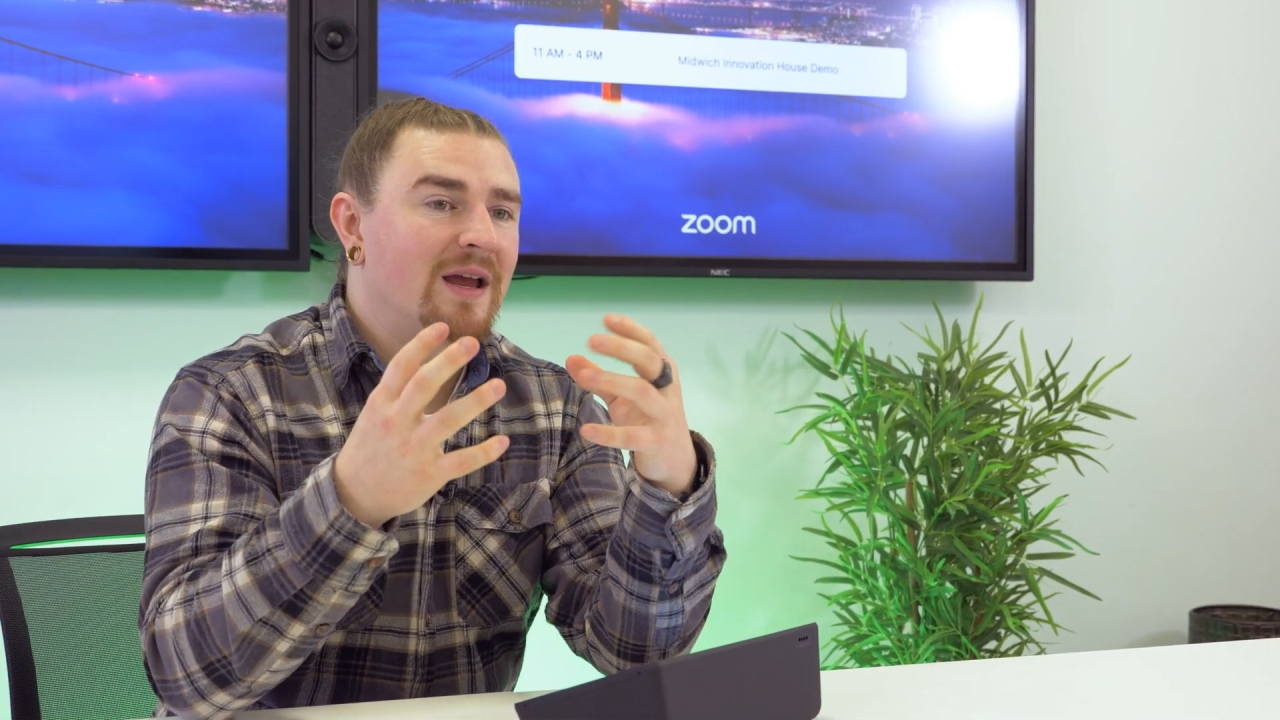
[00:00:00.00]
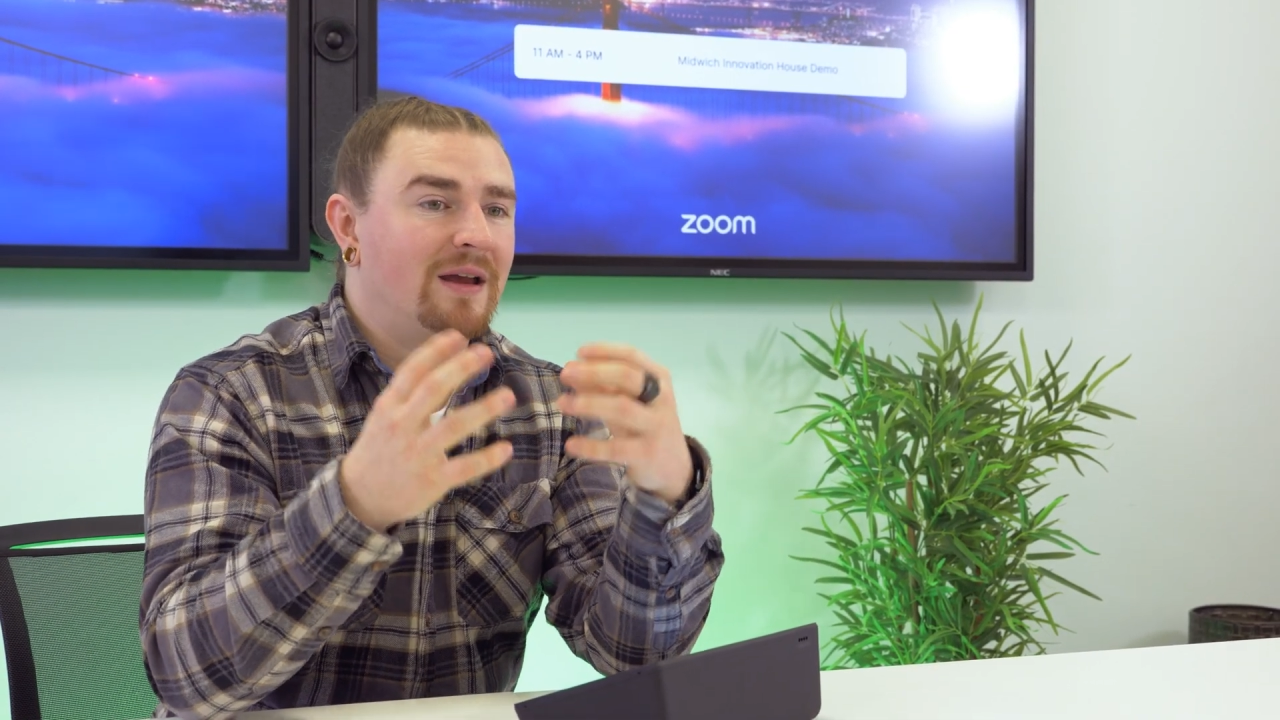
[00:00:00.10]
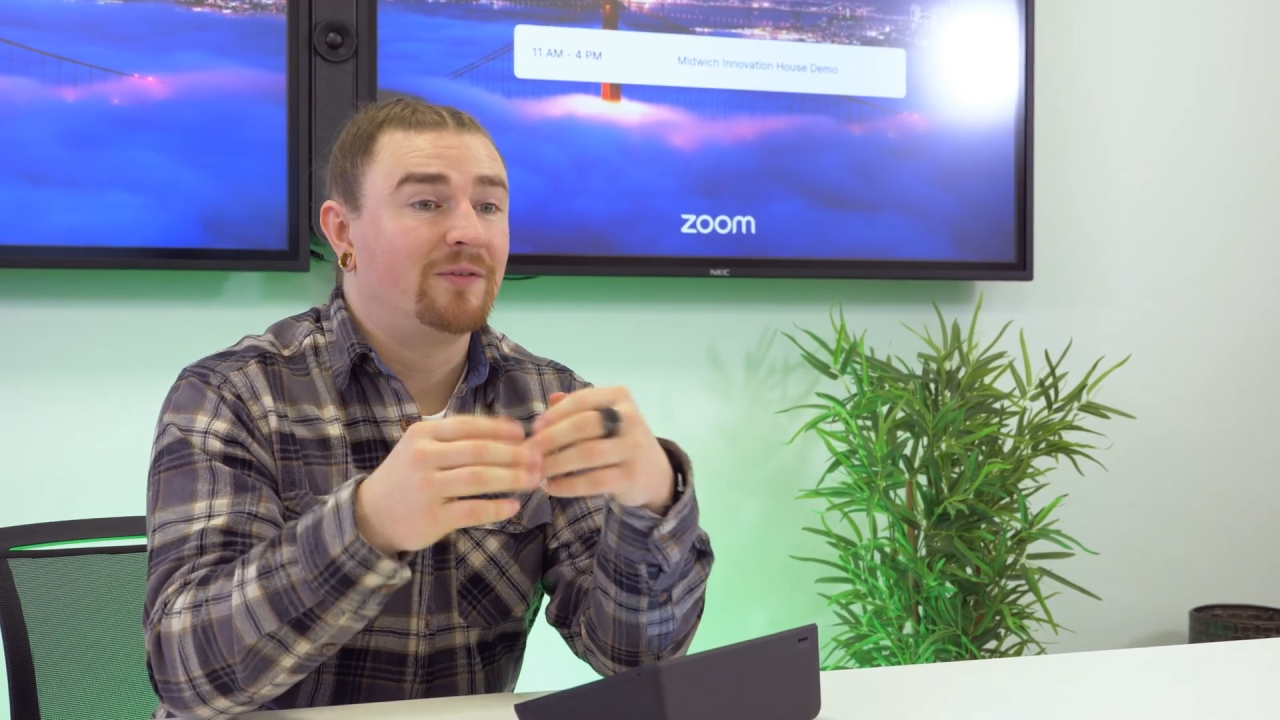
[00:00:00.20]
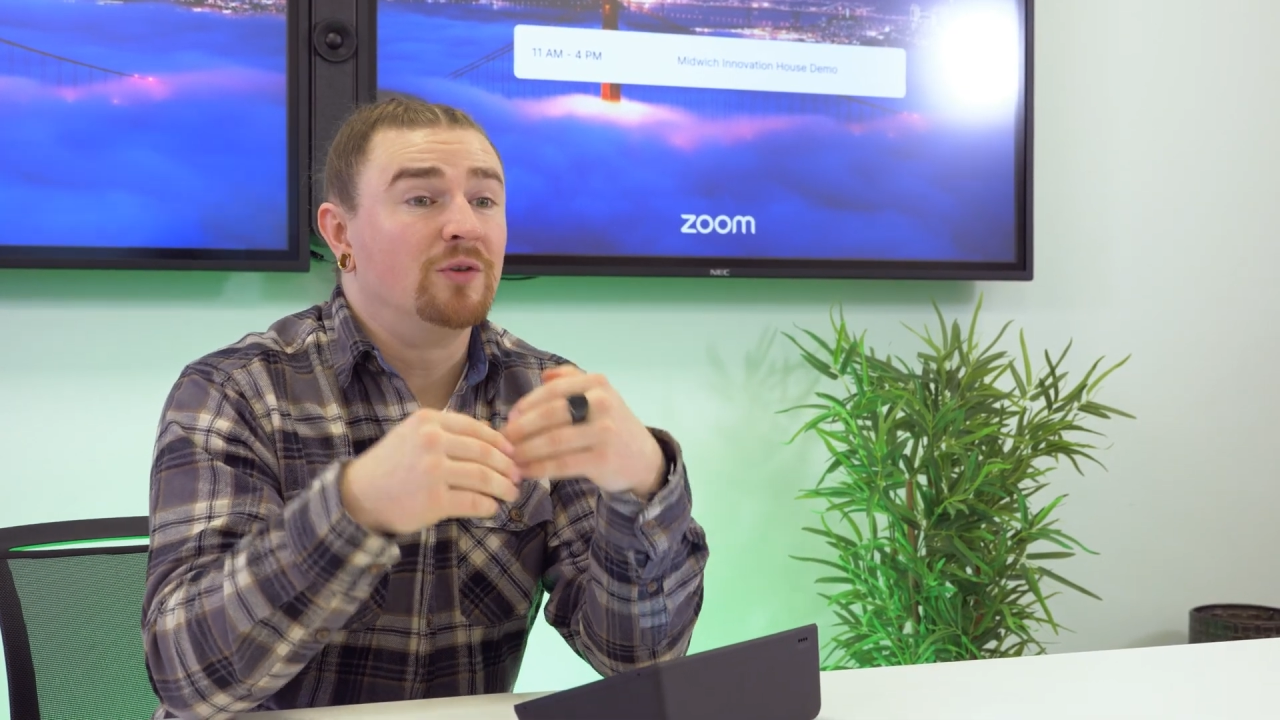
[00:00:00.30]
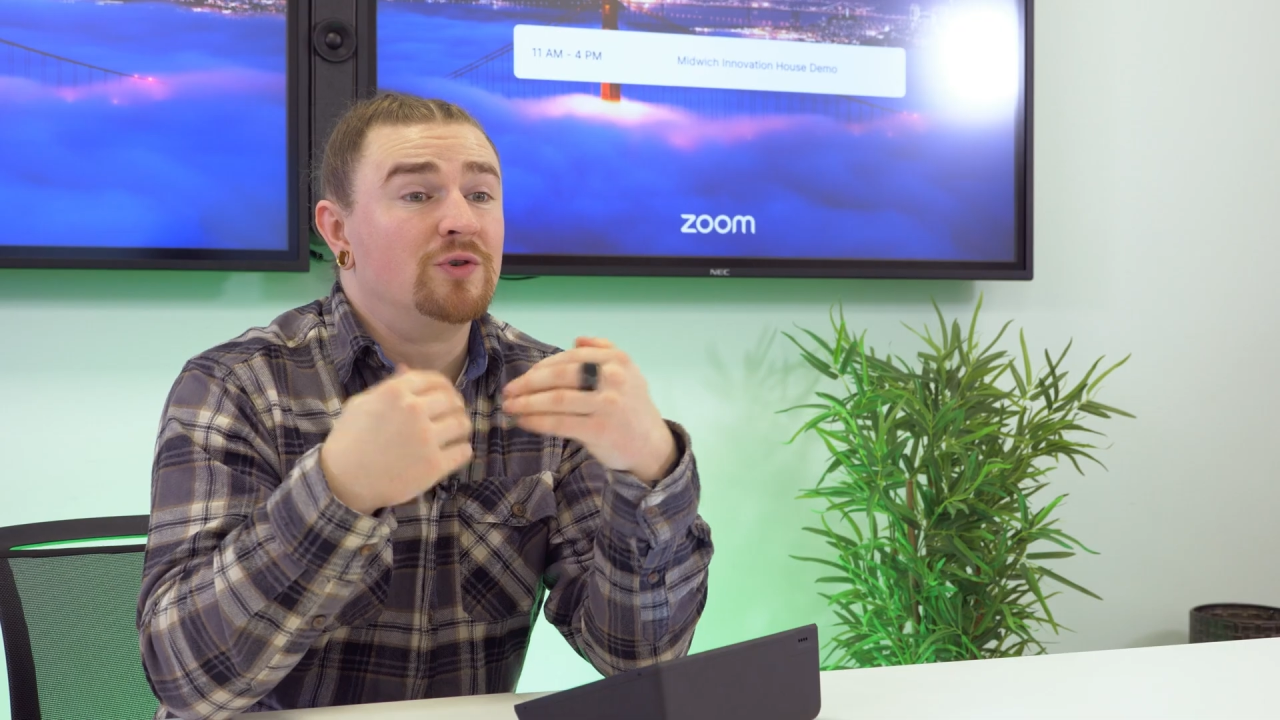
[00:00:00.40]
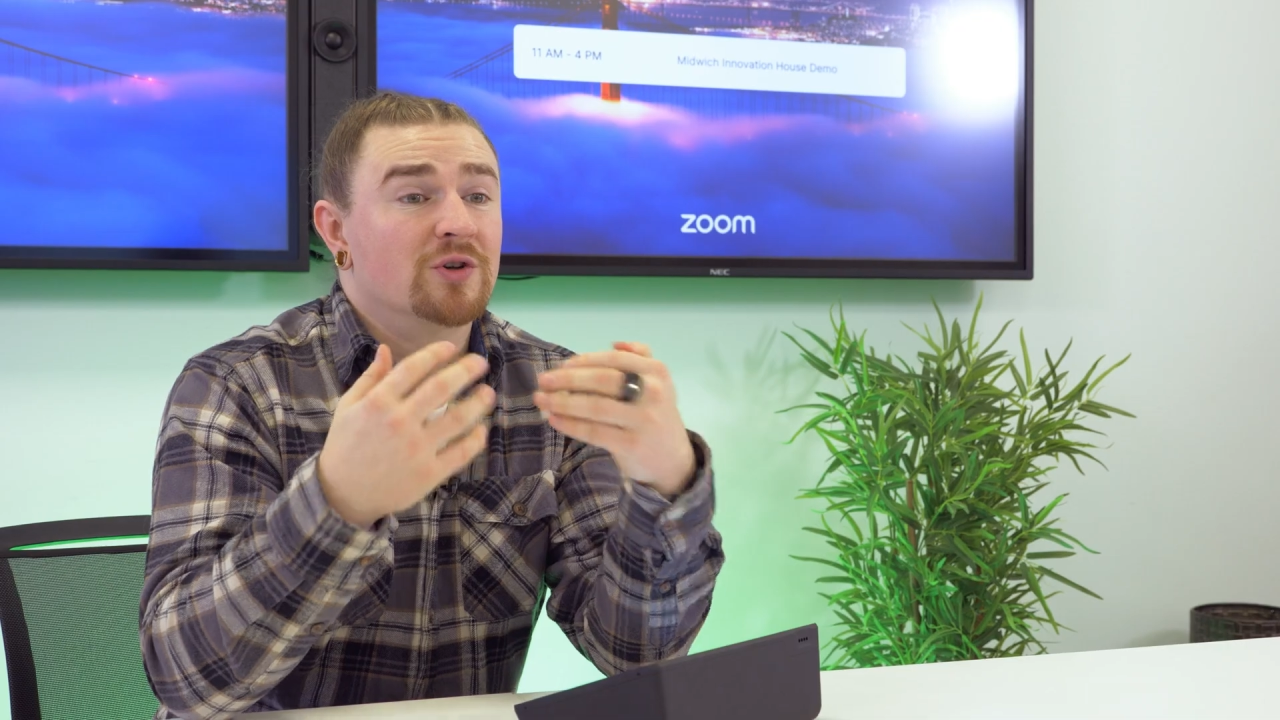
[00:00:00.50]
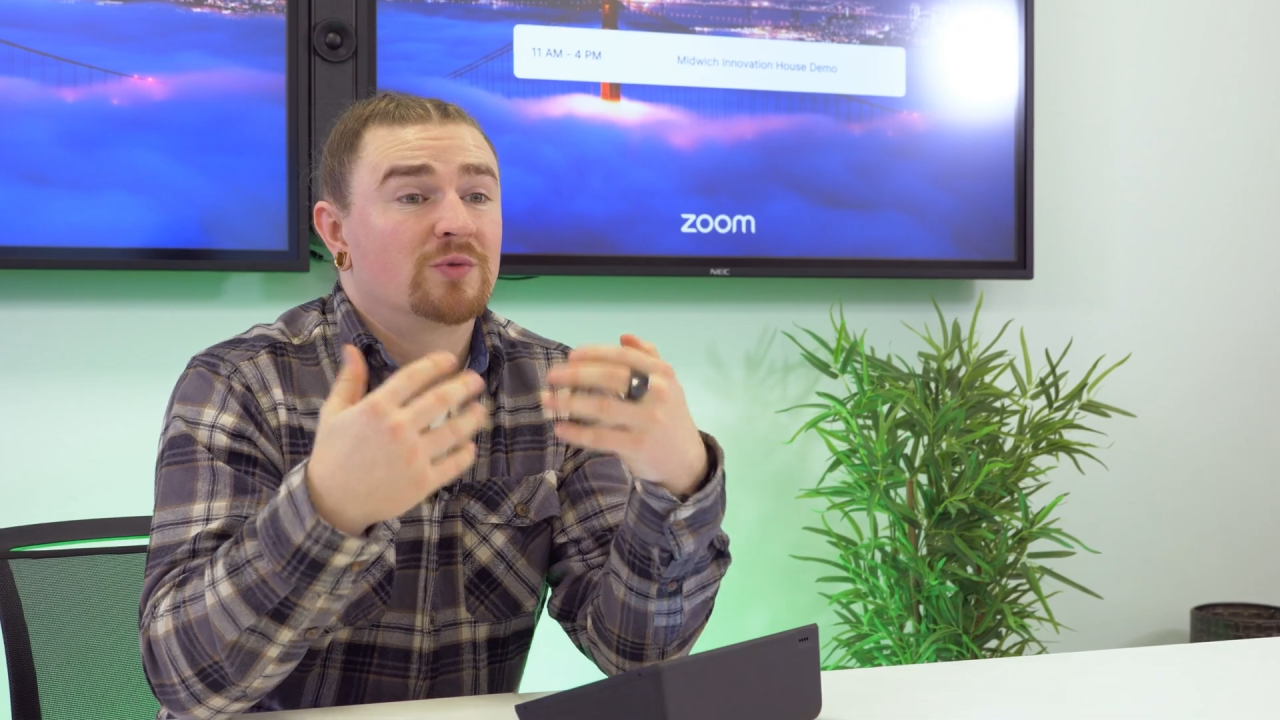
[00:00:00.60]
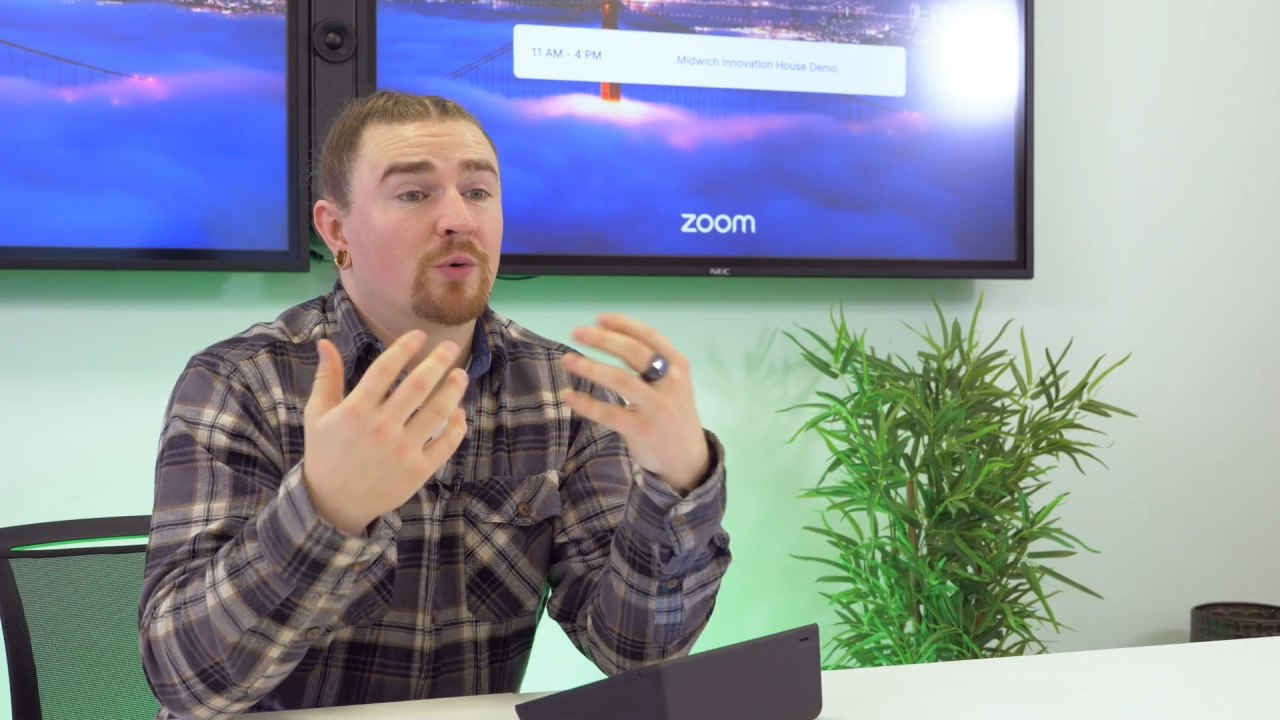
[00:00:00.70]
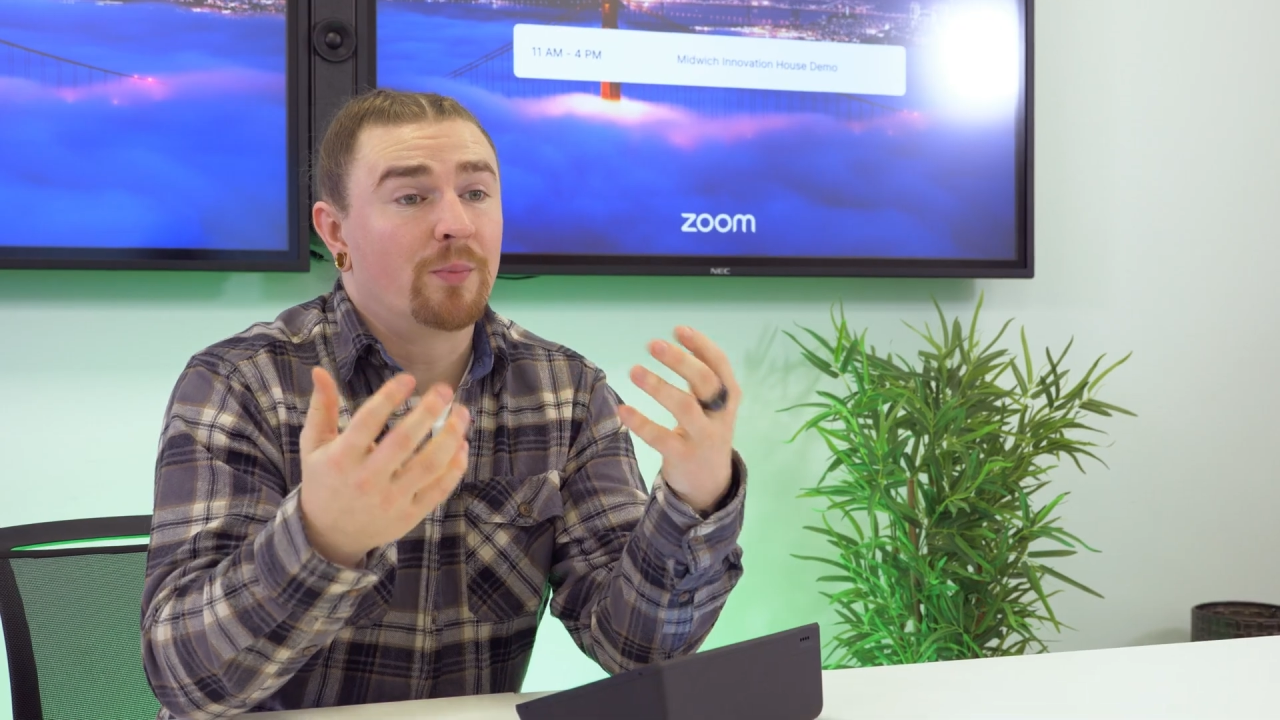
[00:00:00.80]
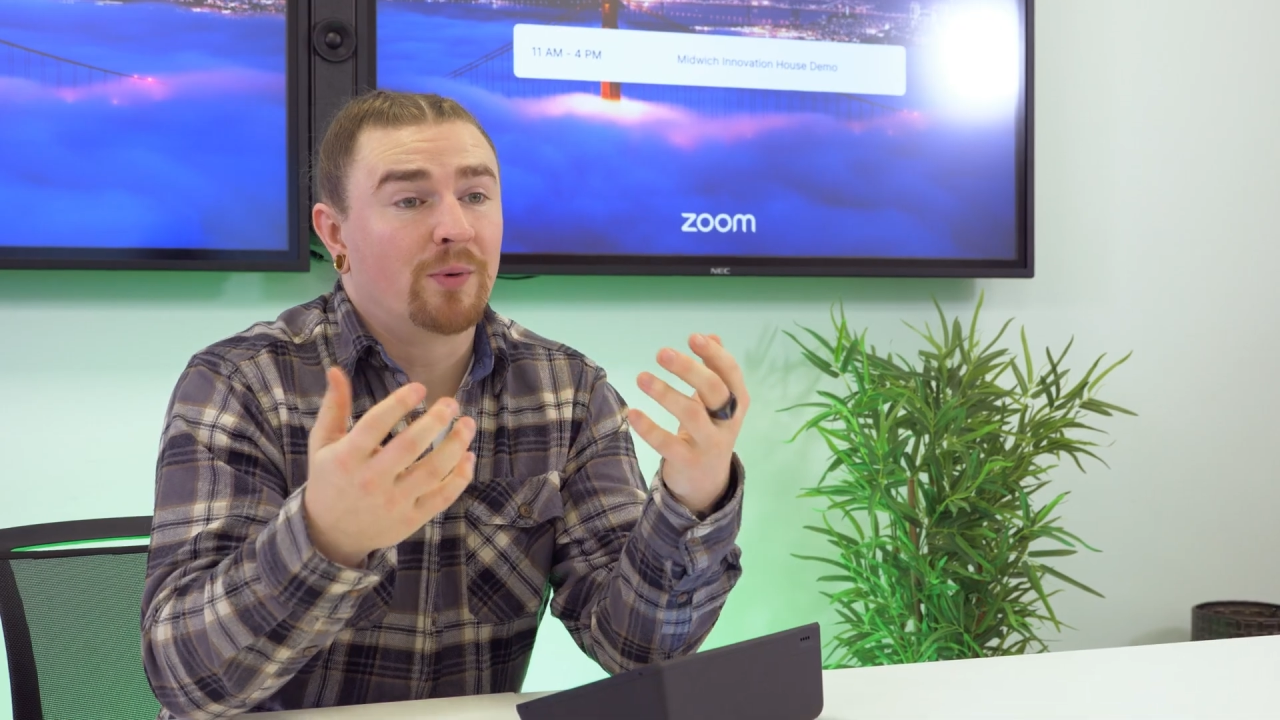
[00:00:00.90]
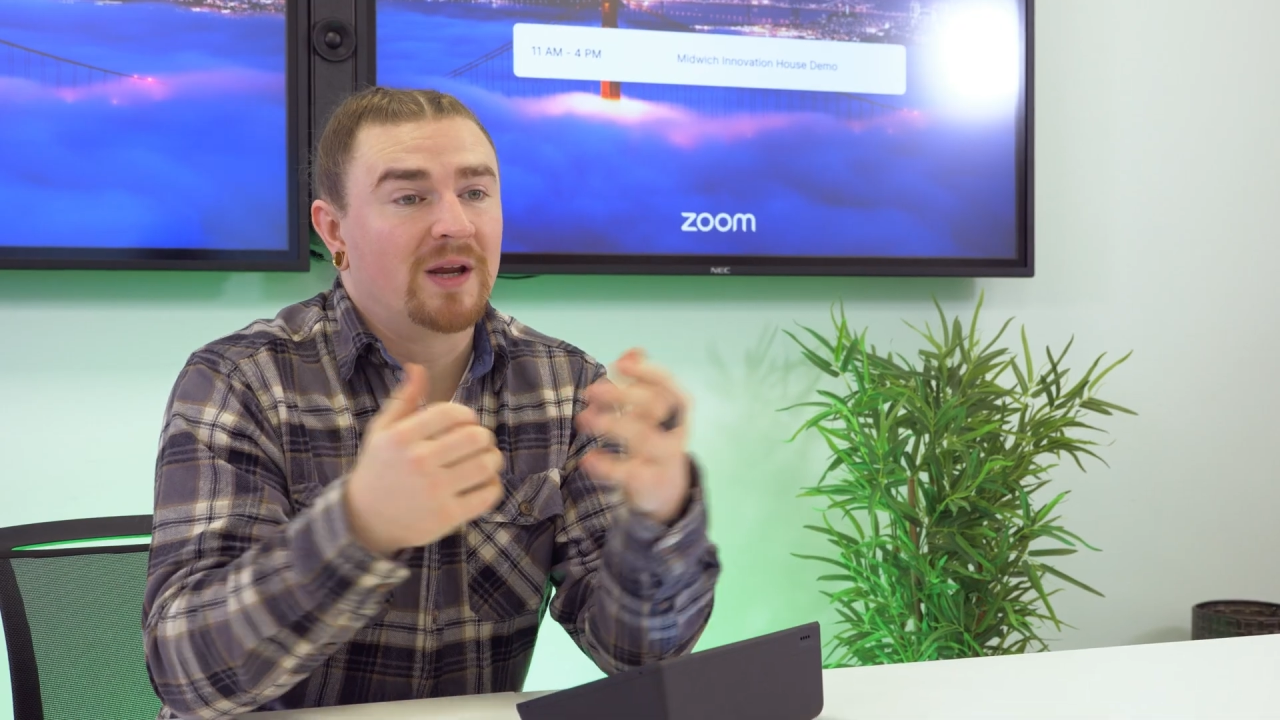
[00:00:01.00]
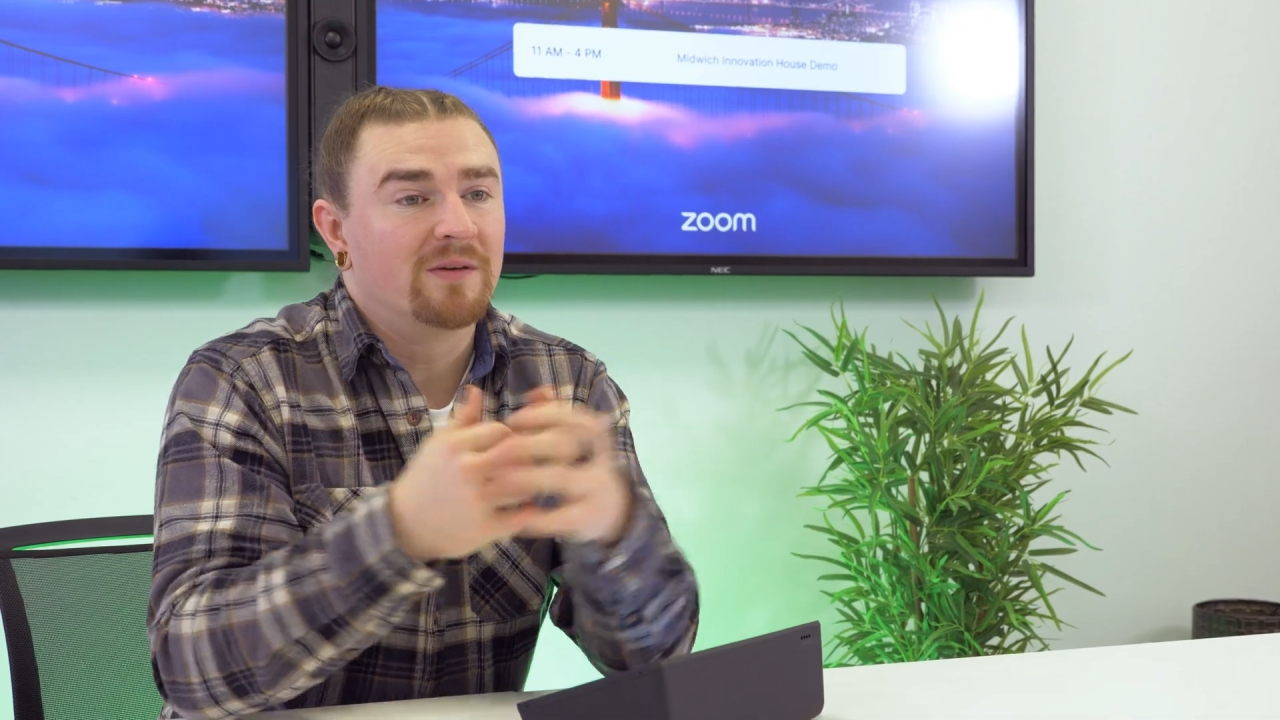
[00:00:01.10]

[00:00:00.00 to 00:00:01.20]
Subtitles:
if you just want to bring